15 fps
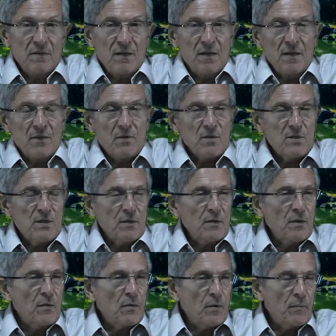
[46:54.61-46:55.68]
of course, you're
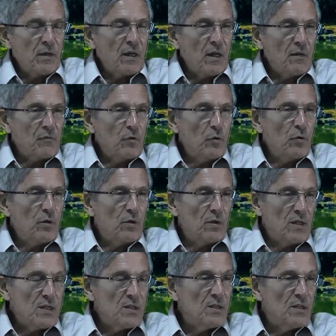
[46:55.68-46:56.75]
going to be careful who you're
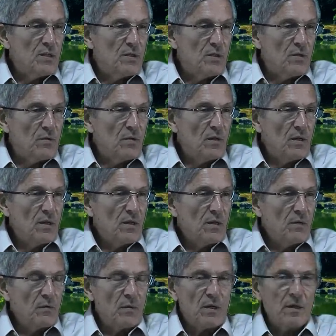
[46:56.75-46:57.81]
listening to. Yeah.
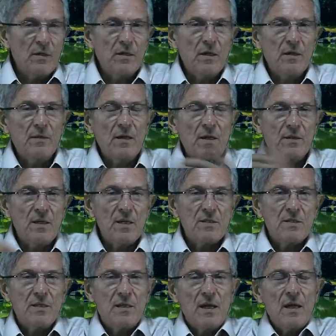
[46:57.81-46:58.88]
You want to
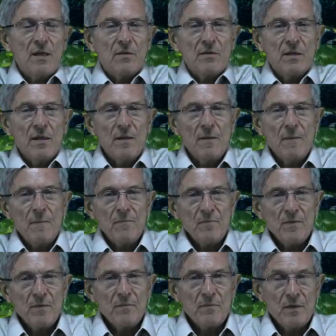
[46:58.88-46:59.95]
test it out.
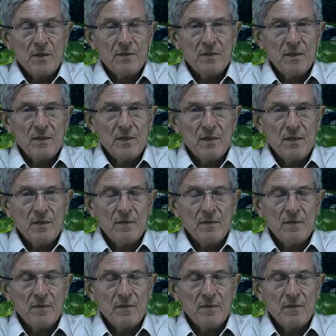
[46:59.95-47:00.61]
But. Uh,